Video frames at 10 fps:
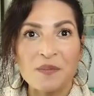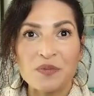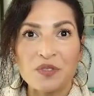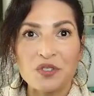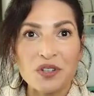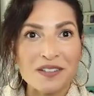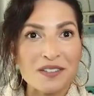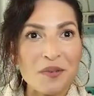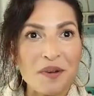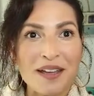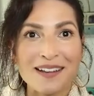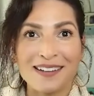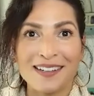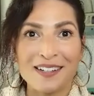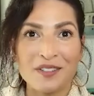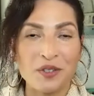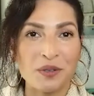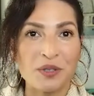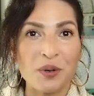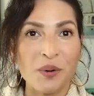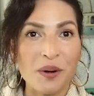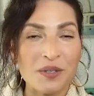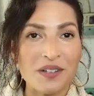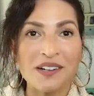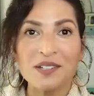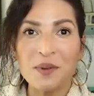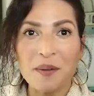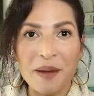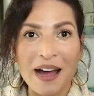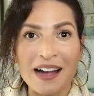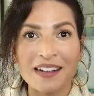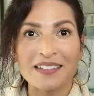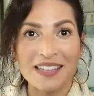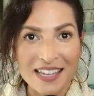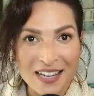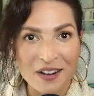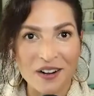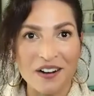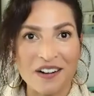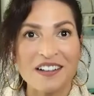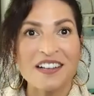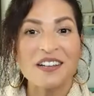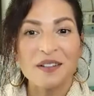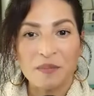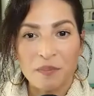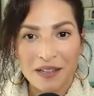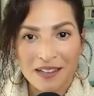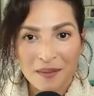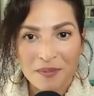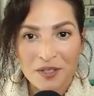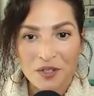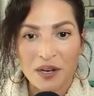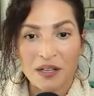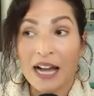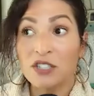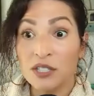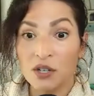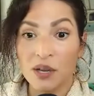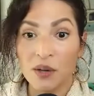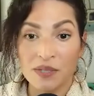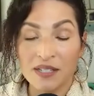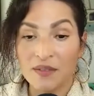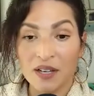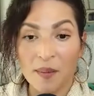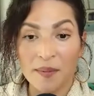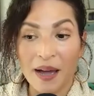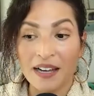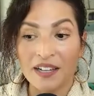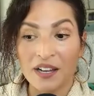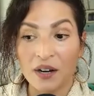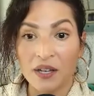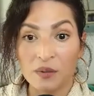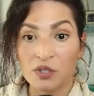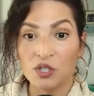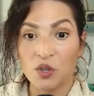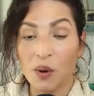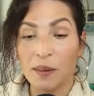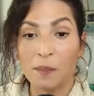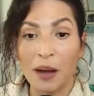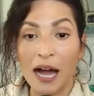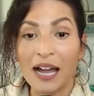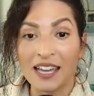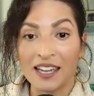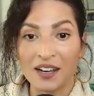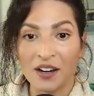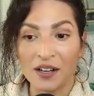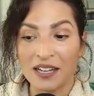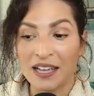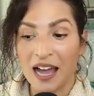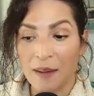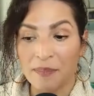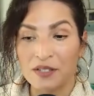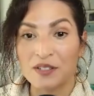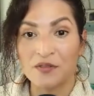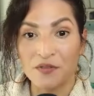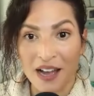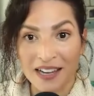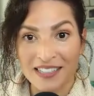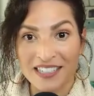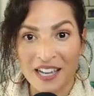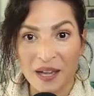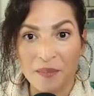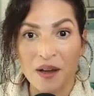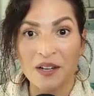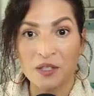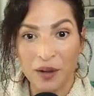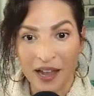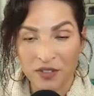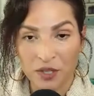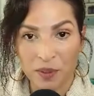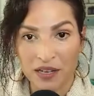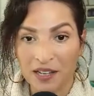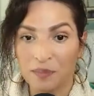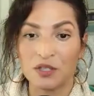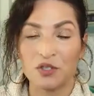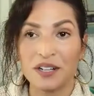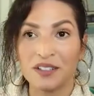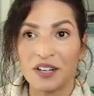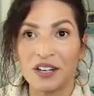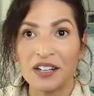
just the way it needed to. Tori was on his way back here picking up the trail. Actually, no, he wasn't even coming back here. He was just going by here and he happened to find him on his way after picking up this trailer